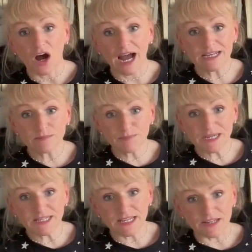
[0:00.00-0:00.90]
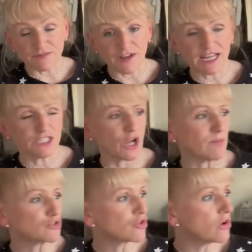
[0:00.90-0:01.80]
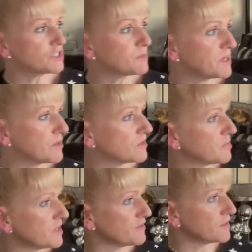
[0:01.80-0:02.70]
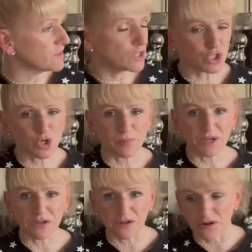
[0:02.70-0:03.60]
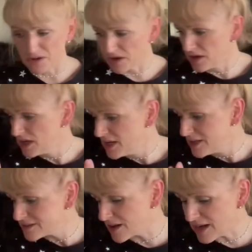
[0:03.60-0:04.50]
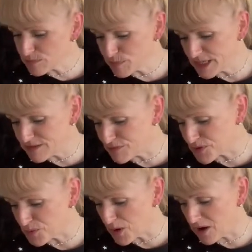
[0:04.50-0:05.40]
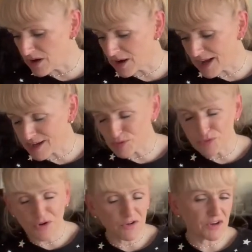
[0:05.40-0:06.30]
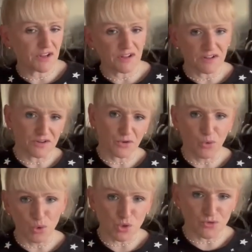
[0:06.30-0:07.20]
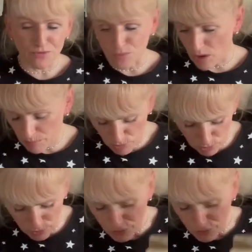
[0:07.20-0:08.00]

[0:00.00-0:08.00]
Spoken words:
I hadn't been in for ages. I'm trying to be on a bit of a shopping cut. So I hadn't been in for a while and I was very cautious of what I bought.